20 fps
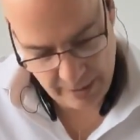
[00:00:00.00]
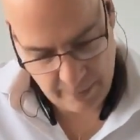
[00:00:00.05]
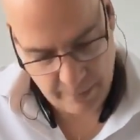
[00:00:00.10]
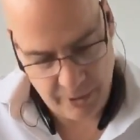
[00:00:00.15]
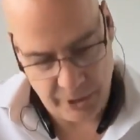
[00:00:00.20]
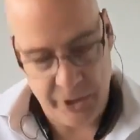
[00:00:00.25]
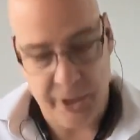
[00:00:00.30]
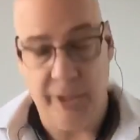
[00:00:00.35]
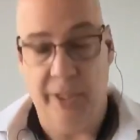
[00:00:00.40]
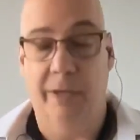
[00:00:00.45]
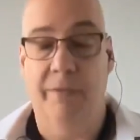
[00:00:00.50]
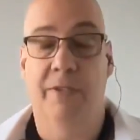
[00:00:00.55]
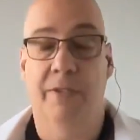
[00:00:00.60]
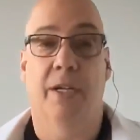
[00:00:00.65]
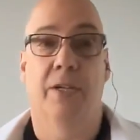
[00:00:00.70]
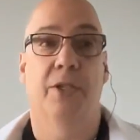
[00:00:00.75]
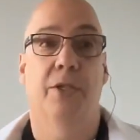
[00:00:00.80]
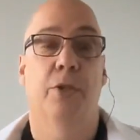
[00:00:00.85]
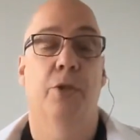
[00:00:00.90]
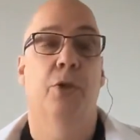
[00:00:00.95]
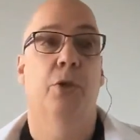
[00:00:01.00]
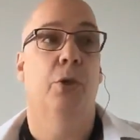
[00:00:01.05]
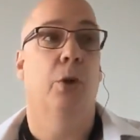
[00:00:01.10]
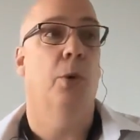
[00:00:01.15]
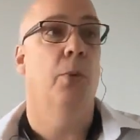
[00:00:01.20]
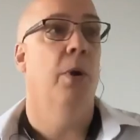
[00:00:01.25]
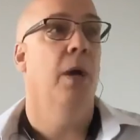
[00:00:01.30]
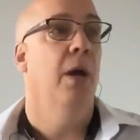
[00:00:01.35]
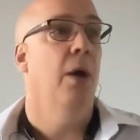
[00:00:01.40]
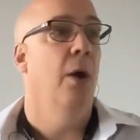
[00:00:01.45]
how much He loves us. And
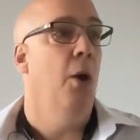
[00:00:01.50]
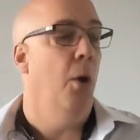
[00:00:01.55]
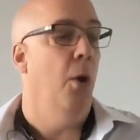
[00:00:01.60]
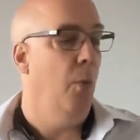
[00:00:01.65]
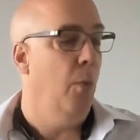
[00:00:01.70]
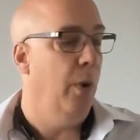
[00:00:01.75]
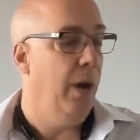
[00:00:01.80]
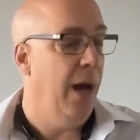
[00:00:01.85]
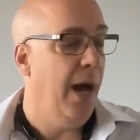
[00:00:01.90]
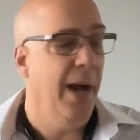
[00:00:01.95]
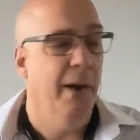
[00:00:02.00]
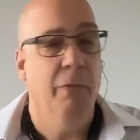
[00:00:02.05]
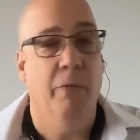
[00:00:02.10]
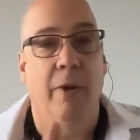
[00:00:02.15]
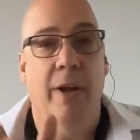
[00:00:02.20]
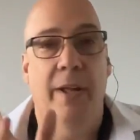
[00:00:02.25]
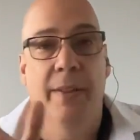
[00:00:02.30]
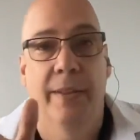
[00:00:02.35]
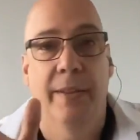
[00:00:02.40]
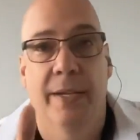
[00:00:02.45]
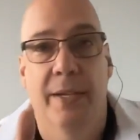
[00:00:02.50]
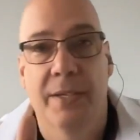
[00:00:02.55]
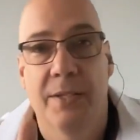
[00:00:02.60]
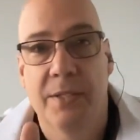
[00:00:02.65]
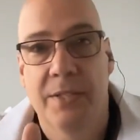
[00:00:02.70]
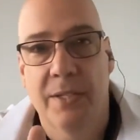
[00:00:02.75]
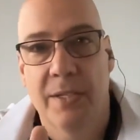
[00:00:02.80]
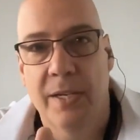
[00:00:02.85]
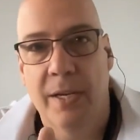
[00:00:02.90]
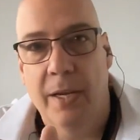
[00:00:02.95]
so, when I read
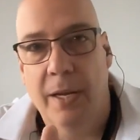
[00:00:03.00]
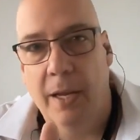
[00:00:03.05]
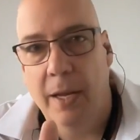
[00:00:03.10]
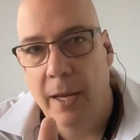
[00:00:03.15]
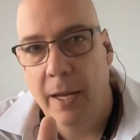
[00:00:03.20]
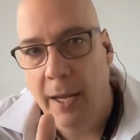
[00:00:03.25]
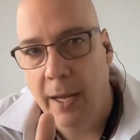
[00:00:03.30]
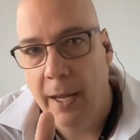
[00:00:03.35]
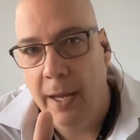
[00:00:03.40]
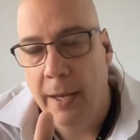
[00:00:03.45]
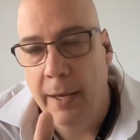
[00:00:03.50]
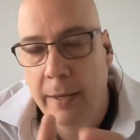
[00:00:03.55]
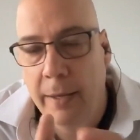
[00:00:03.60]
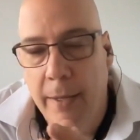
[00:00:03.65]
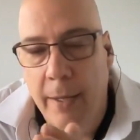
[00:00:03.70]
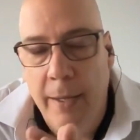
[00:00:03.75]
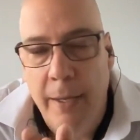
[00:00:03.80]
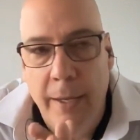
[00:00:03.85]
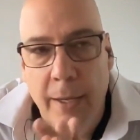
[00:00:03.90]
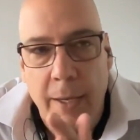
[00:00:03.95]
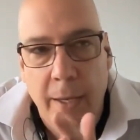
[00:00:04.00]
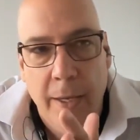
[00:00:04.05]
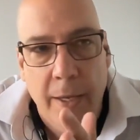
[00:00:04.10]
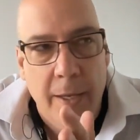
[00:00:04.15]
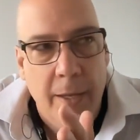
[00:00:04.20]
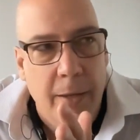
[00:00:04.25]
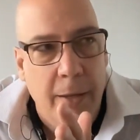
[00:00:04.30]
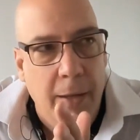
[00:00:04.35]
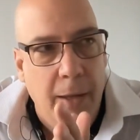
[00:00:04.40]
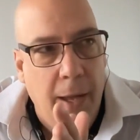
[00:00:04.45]
this, and
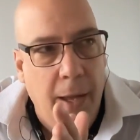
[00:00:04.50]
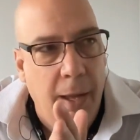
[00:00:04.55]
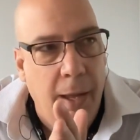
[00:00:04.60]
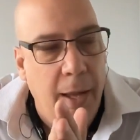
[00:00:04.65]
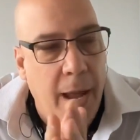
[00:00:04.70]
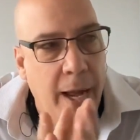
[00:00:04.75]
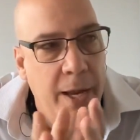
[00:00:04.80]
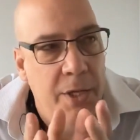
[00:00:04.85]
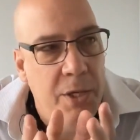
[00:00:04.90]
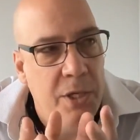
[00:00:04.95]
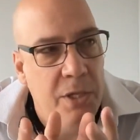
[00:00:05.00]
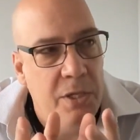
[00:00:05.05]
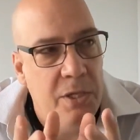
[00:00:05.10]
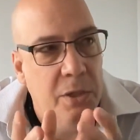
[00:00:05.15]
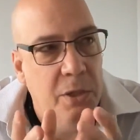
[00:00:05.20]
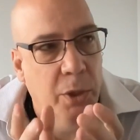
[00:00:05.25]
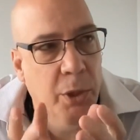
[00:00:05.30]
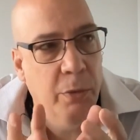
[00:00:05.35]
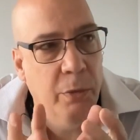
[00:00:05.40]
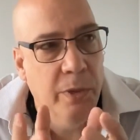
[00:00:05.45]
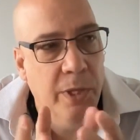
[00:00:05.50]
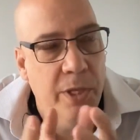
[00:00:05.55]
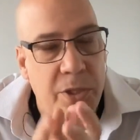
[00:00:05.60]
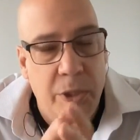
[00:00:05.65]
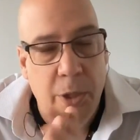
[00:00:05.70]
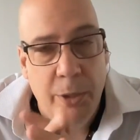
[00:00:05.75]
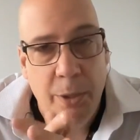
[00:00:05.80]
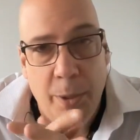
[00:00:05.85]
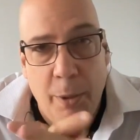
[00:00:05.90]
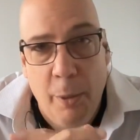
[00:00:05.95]
I just literally
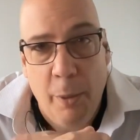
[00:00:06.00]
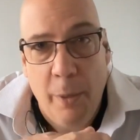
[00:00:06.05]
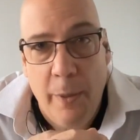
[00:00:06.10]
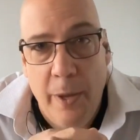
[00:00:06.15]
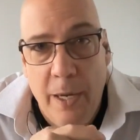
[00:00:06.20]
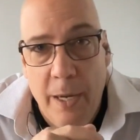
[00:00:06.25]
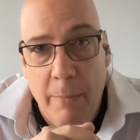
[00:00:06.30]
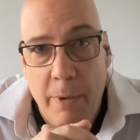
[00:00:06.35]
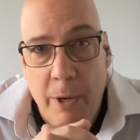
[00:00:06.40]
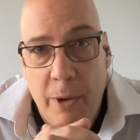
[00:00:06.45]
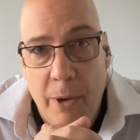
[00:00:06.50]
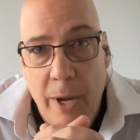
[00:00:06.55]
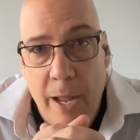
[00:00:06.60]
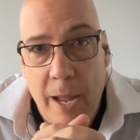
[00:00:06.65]
started to think about